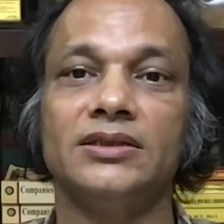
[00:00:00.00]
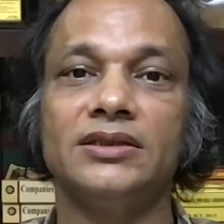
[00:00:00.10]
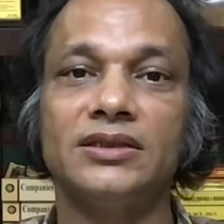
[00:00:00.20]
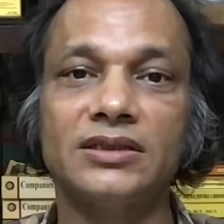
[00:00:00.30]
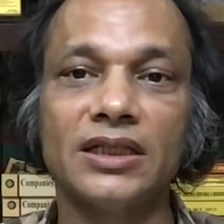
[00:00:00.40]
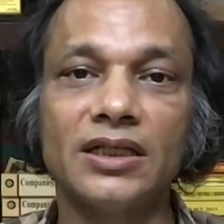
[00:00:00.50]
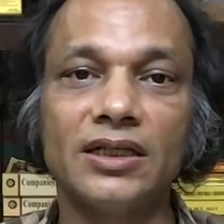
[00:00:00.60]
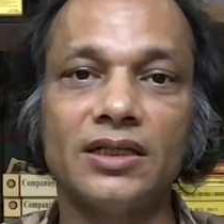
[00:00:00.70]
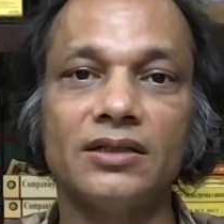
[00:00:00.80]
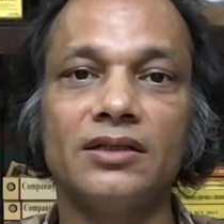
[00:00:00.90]

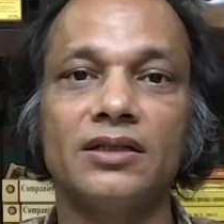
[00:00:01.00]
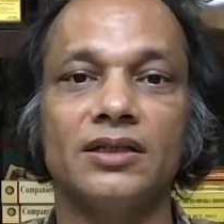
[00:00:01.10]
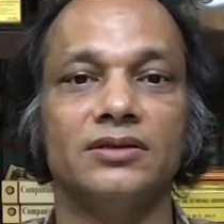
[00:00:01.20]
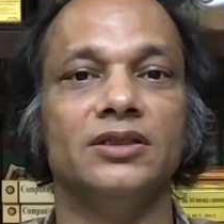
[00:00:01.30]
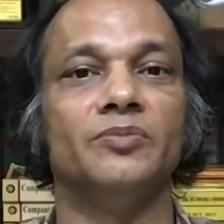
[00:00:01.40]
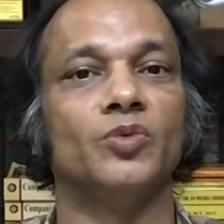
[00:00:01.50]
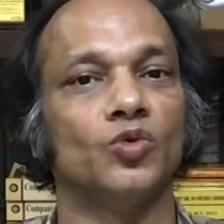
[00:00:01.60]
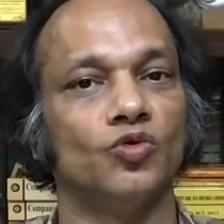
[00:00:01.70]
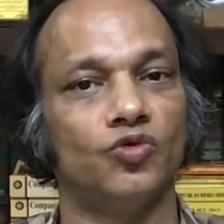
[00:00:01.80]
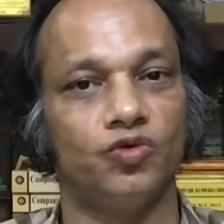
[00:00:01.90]
stricter is the
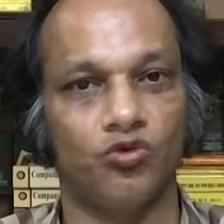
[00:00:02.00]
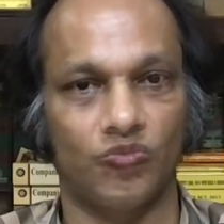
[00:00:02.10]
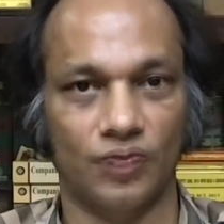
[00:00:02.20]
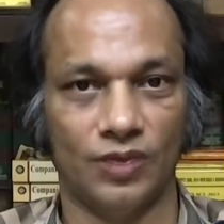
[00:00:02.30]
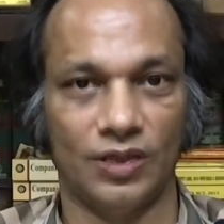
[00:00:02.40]
proof.